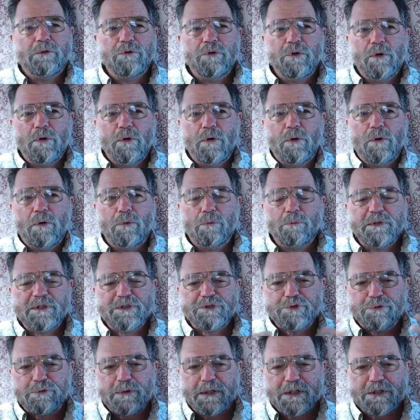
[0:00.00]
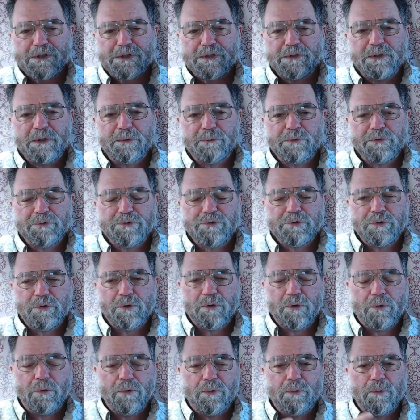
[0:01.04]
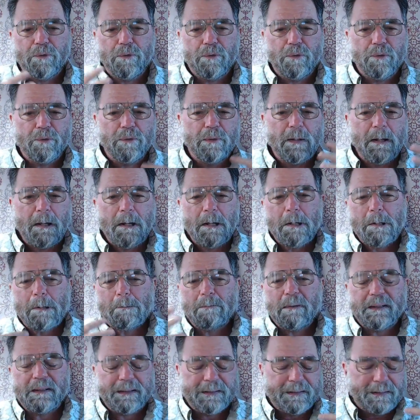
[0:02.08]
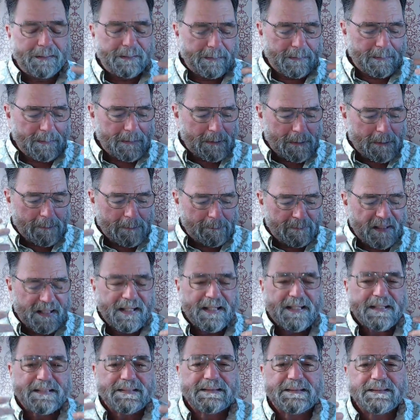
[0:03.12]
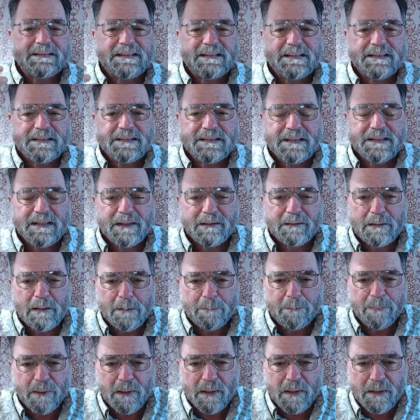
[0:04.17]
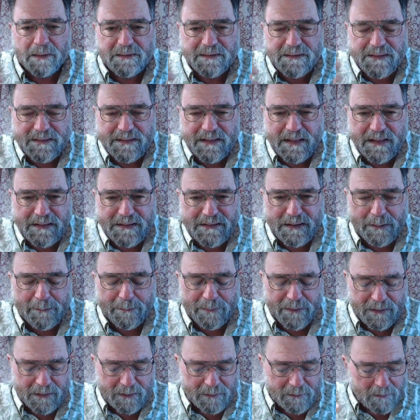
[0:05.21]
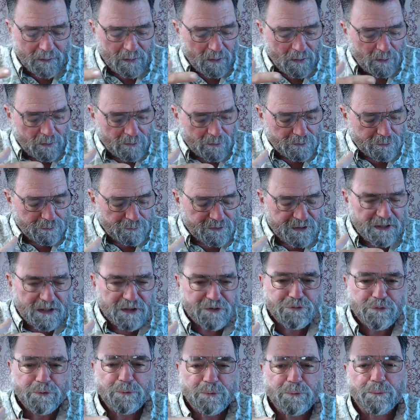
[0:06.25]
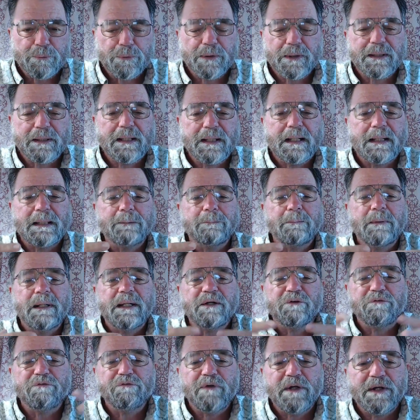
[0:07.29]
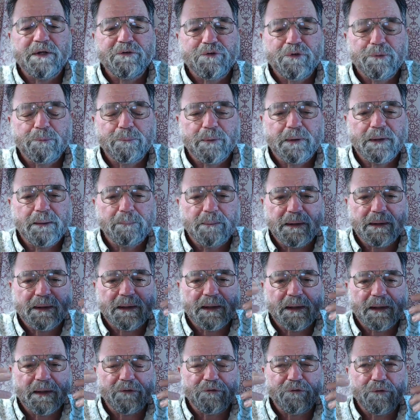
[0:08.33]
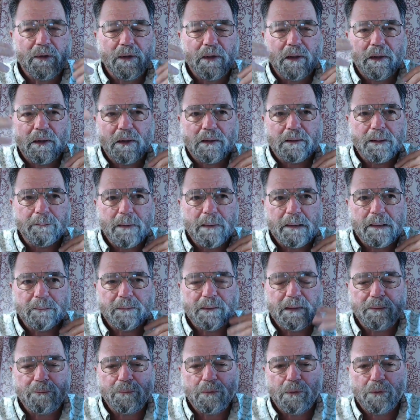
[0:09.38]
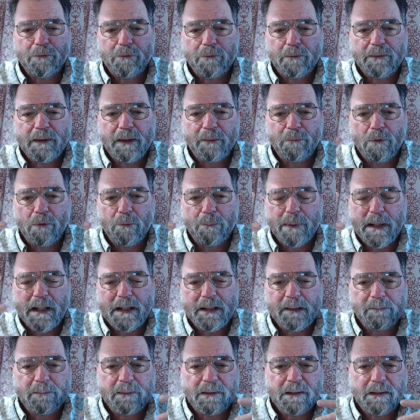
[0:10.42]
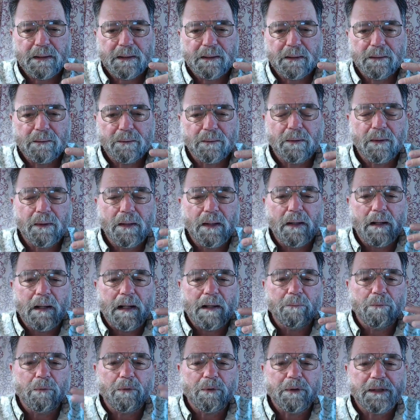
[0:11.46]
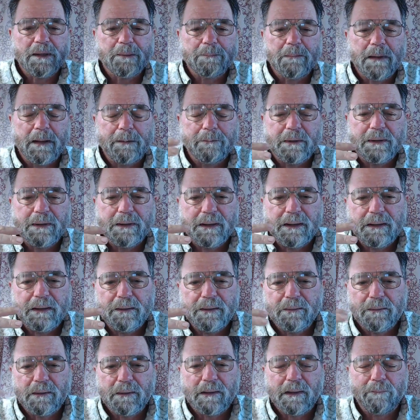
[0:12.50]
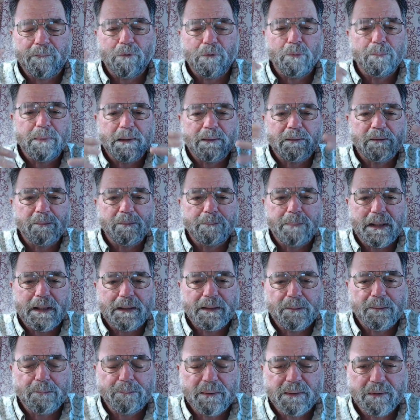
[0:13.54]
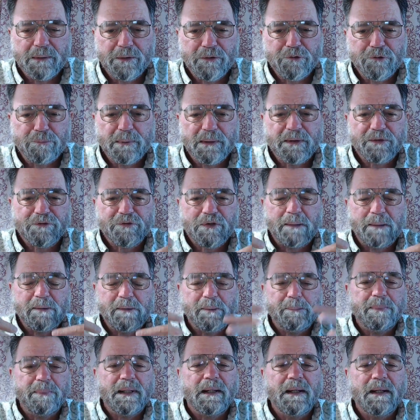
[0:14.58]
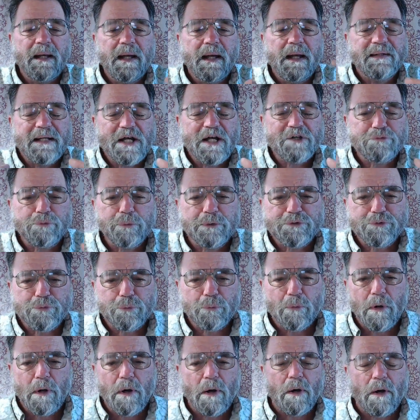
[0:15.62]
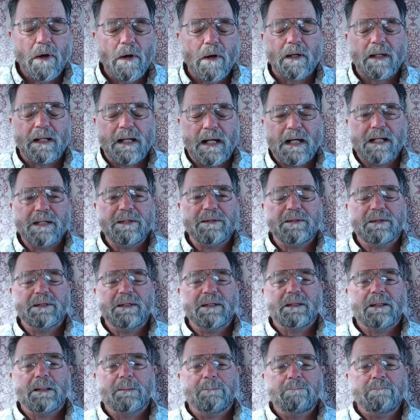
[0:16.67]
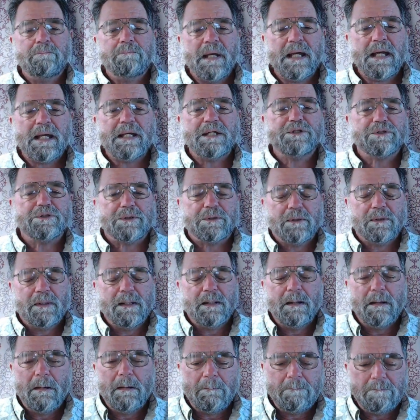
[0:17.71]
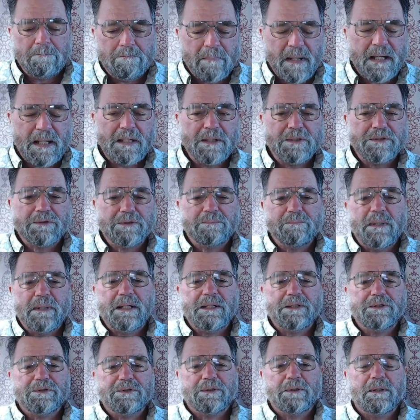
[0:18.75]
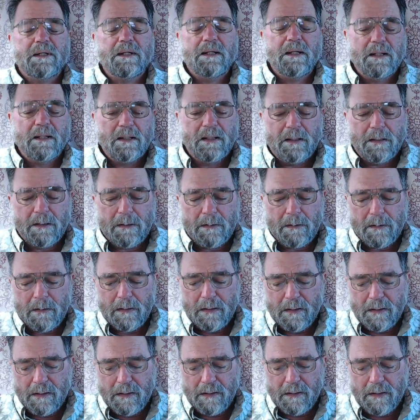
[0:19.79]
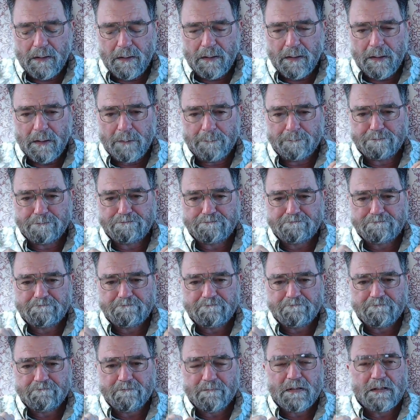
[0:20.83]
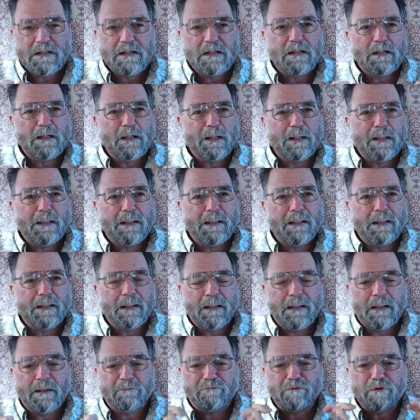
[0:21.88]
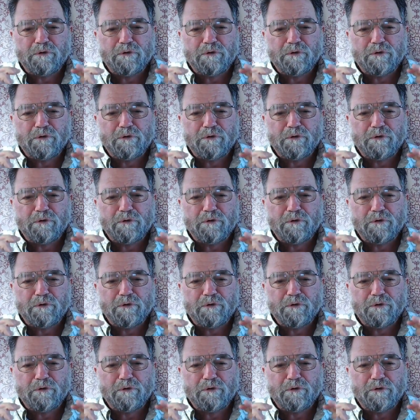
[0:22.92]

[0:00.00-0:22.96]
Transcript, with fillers: no restriction. There was no um, hesitancy on our part to say something, to teach from the Word of God that might offend somebody because they, maybe they won't, they won't pay me, or I won't get my money, or I won't be able to pay the bills because I'm dependent. That's what's wrong, I think, a major major, major um, uh,